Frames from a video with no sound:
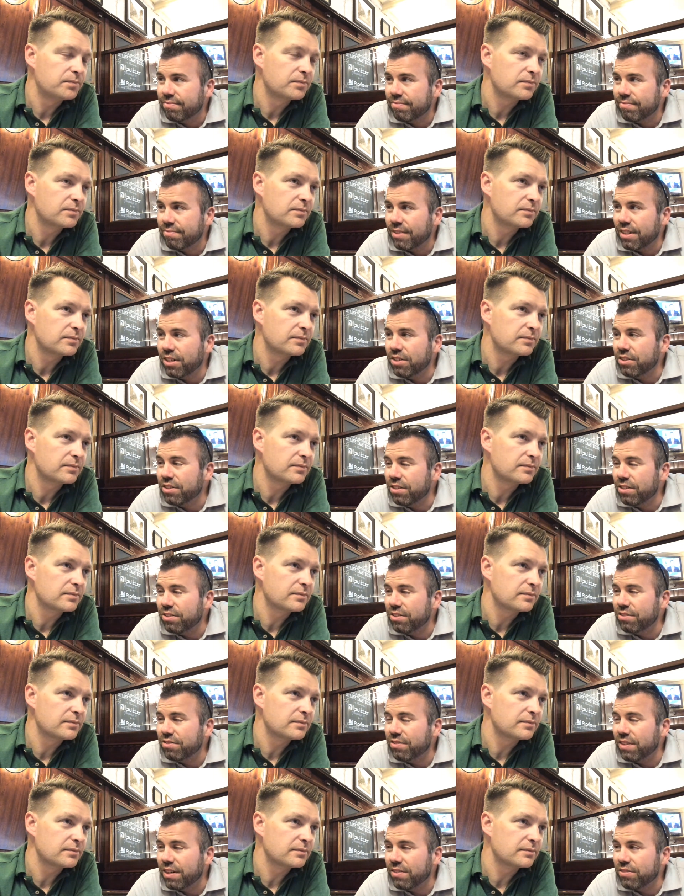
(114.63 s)
Speaker 1: I know you don't
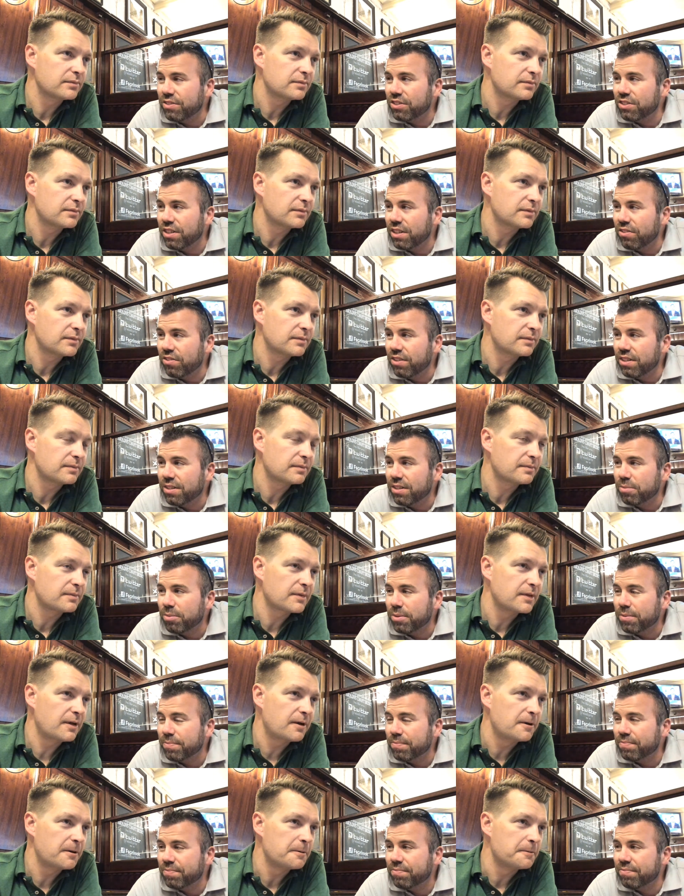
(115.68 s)
do favourites generally. But...
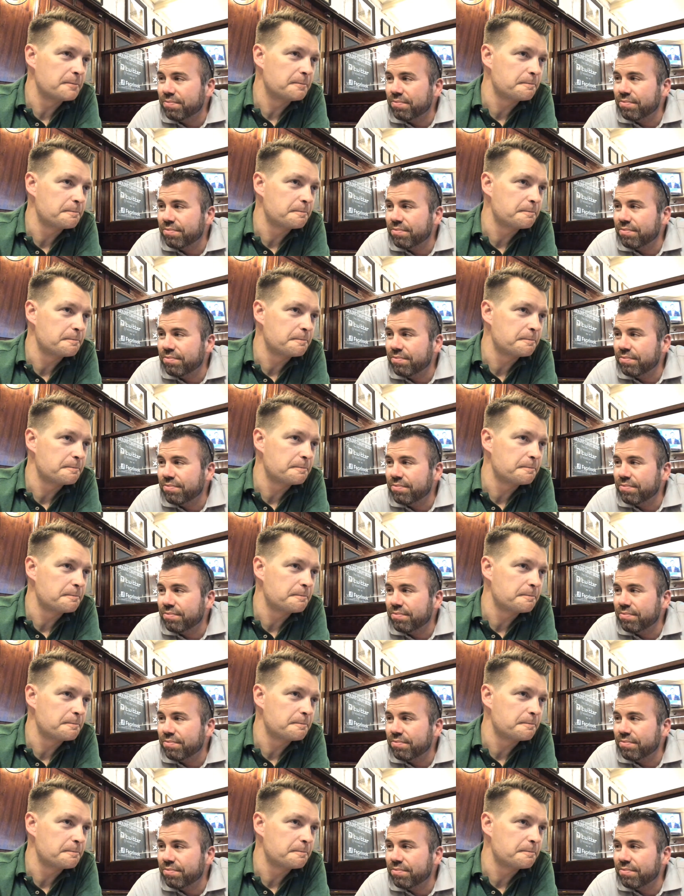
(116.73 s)
No.